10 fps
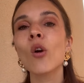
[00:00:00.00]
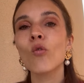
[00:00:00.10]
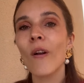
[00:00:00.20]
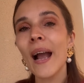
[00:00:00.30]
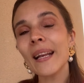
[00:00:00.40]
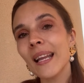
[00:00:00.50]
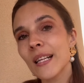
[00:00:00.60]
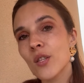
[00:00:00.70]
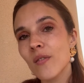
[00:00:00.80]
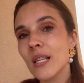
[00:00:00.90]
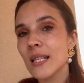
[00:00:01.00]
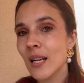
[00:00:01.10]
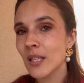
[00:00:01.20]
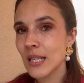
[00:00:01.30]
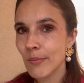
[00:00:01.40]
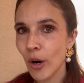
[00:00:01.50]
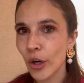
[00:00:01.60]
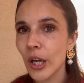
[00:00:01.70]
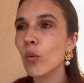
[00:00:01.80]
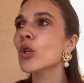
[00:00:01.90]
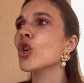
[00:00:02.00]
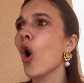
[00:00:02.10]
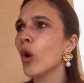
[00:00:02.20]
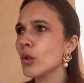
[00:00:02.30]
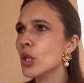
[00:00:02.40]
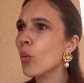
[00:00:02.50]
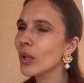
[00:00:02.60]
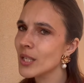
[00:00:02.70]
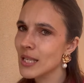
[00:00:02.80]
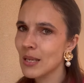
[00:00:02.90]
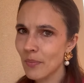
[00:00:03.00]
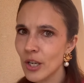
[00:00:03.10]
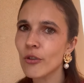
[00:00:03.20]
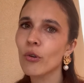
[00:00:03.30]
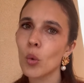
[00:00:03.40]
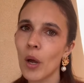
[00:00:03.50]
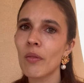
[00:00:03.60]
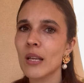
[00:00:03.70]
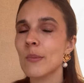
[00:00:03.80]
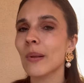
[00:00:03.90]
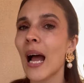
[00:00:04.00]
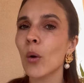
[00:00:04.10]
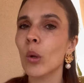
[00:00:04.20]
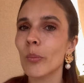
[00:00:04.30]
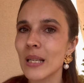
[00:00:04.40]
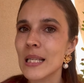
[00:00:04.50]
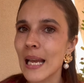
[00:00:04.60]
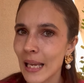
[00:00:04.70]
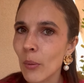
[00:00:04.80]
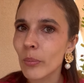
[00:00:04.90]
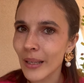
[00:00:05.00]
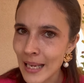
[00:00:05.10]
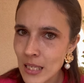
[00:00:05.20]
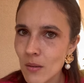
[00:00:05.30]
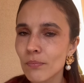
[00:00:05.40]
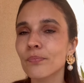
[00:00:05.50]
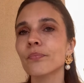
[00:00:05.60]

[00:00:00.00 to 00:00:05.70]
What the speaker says: right next to the Sunday's Market, which also will disappear for when this plan will be taking place.